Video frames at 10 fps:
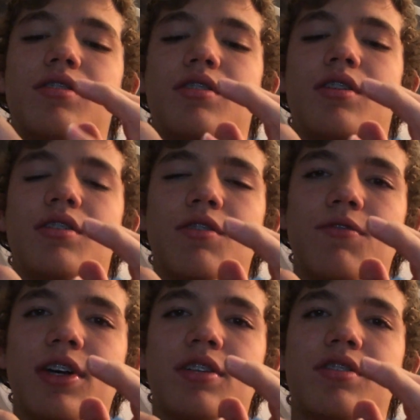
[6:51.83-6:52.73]

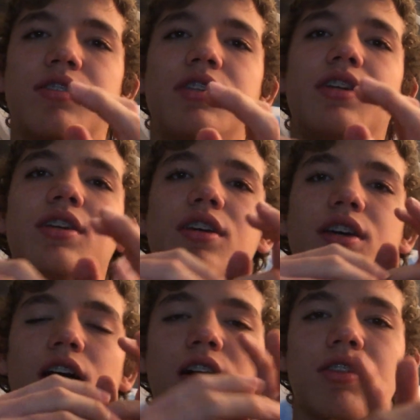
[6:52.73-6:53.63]
affects the
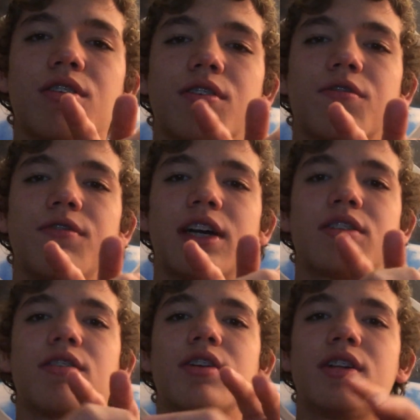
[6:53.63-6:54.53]
other
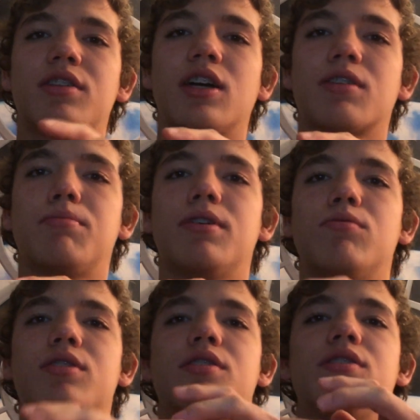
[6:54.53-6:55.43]
factor I'm gonna talk about,
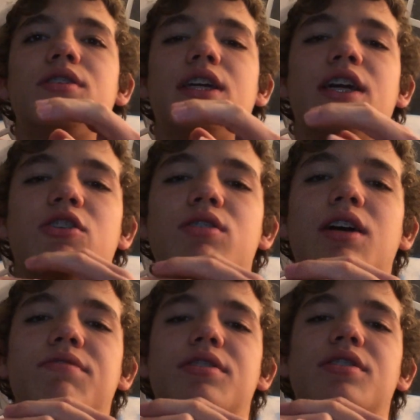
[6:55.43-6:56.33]
which is
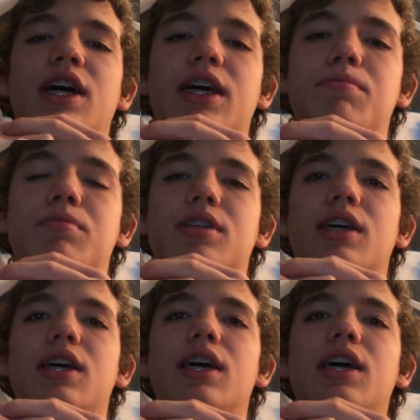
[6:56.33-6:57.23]
aircraft types.
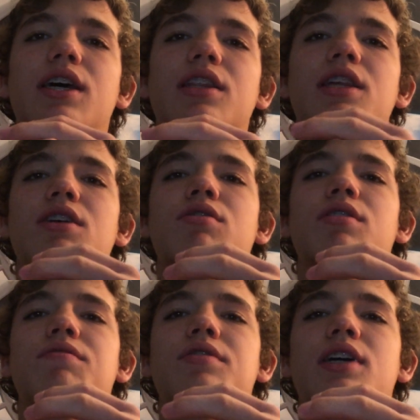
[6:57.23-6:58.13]
The
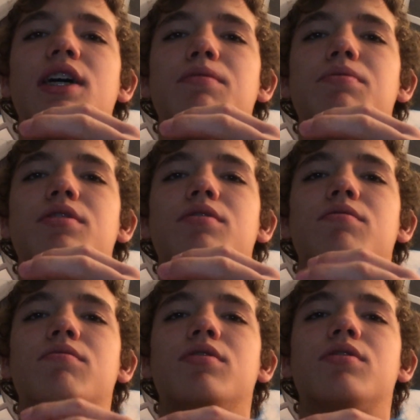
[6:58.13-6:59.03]
aircraft types,
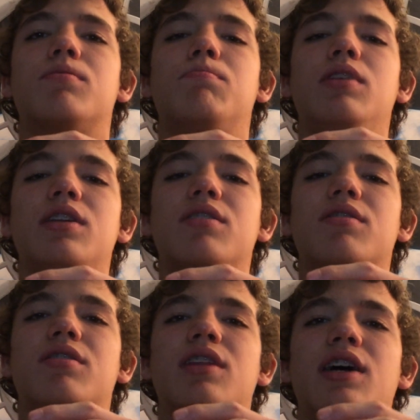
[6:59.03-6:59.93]
which means
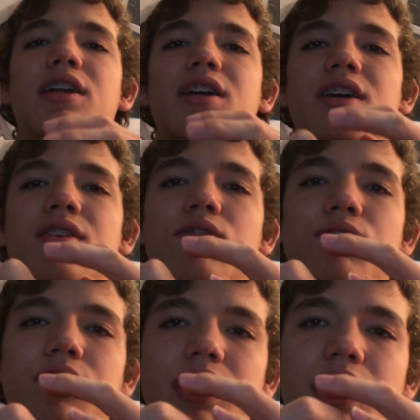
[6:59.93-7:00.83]
that
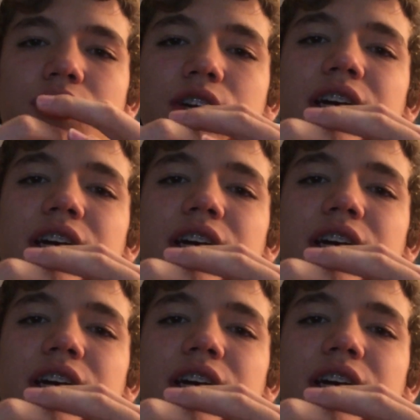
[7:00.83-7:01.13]
if the area